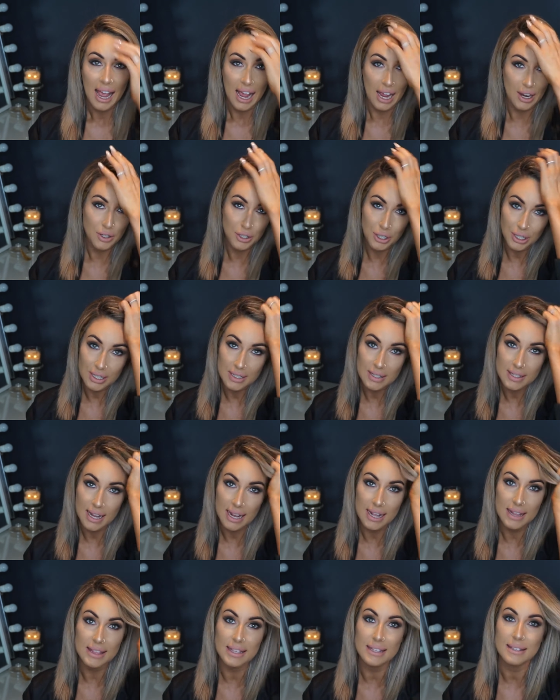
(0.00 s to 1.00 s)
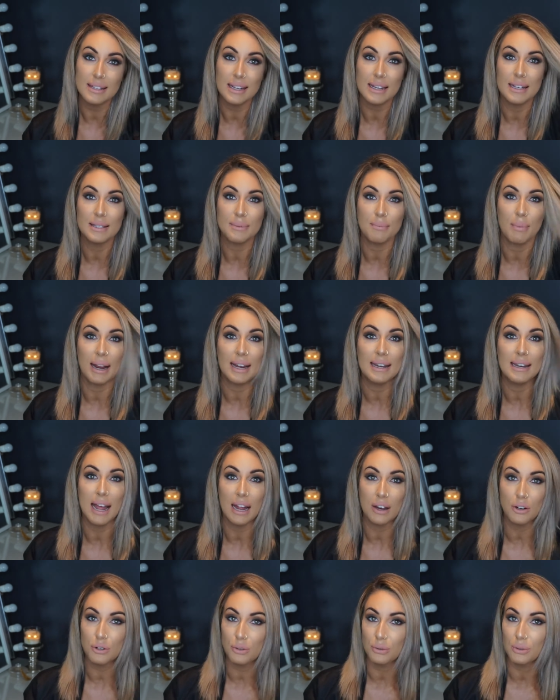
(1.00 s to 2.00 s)
as you can see, this is my
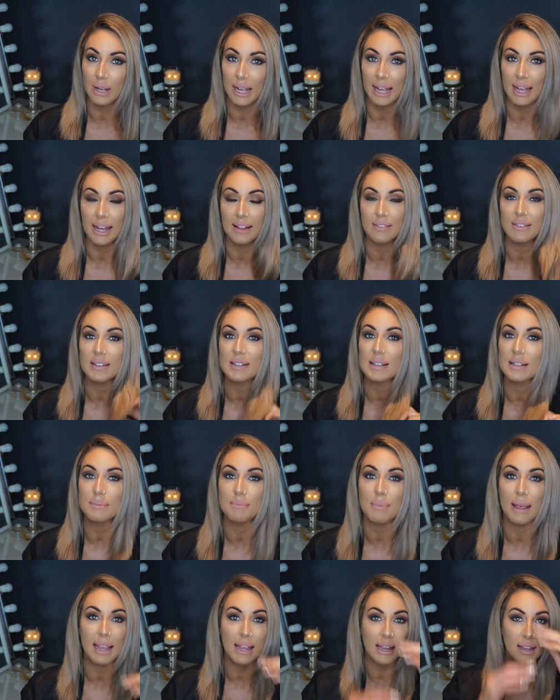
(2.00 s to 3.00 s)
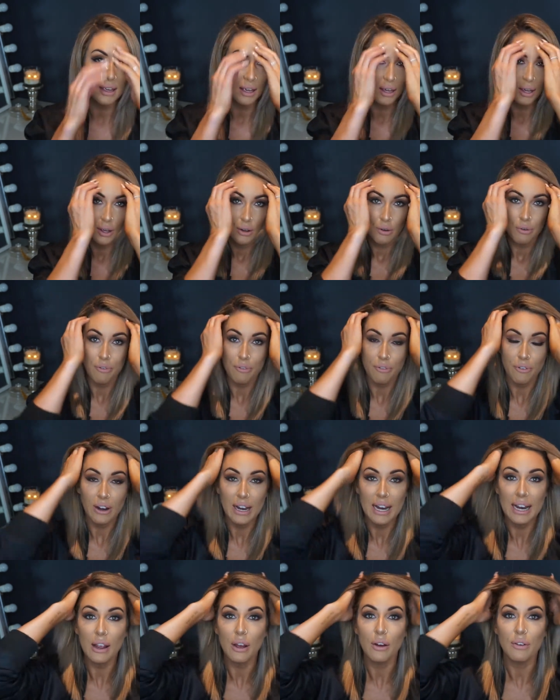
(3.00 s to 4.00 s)
natural hair. This is me
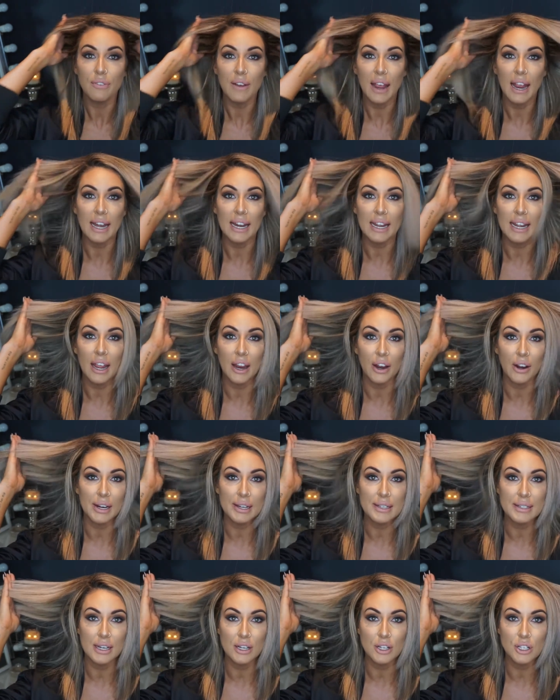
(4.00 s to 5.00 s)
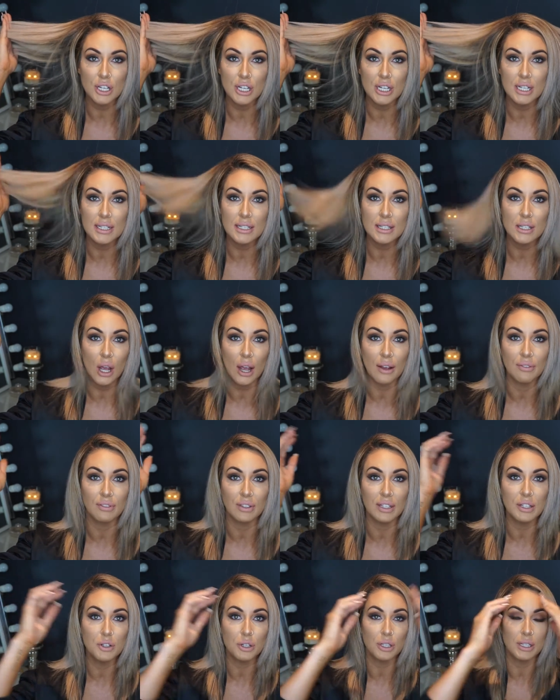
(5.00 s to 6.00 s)
free of any hair extensions. I've
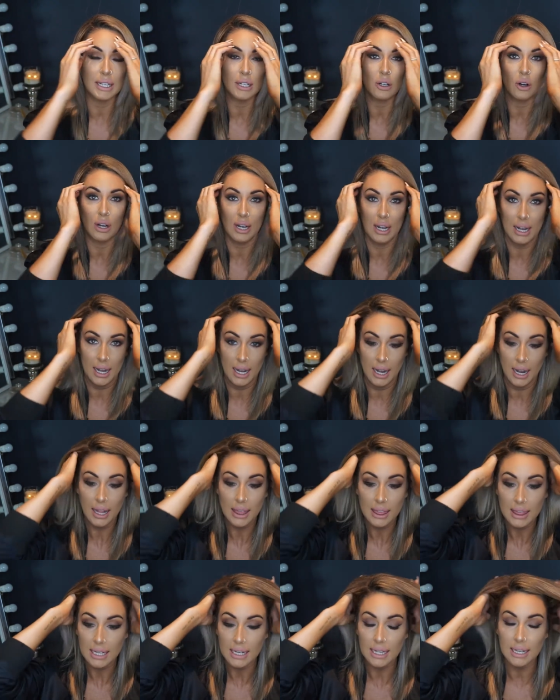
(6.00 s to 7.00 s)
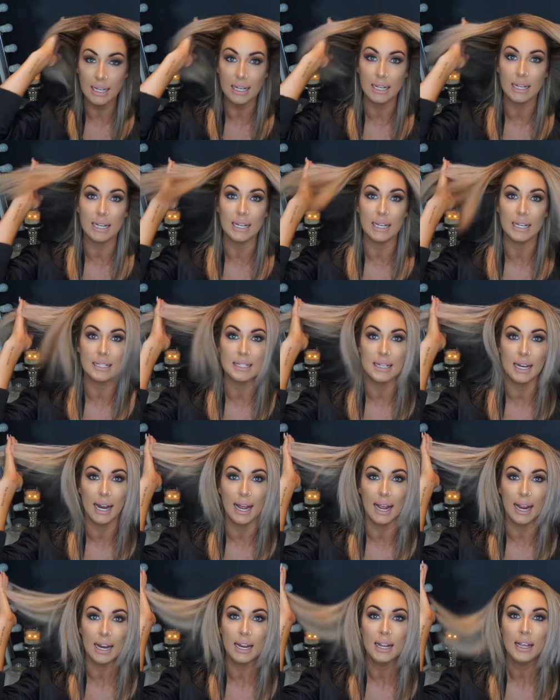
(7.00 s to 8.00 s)
literally got nothing in here
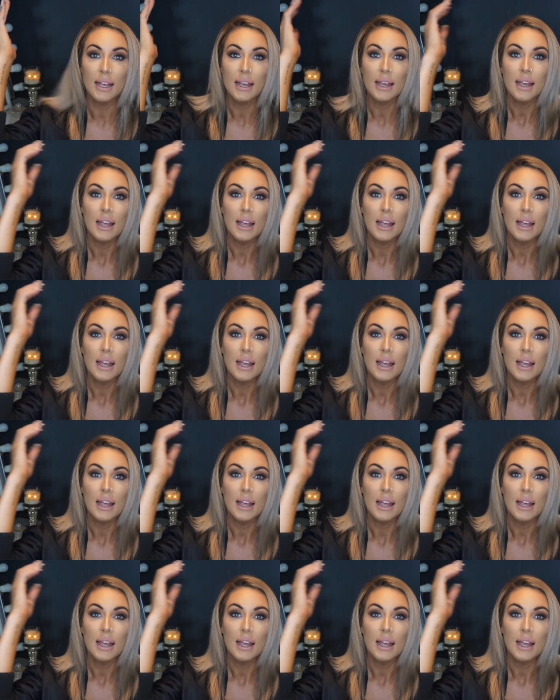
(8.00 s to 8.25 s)
today.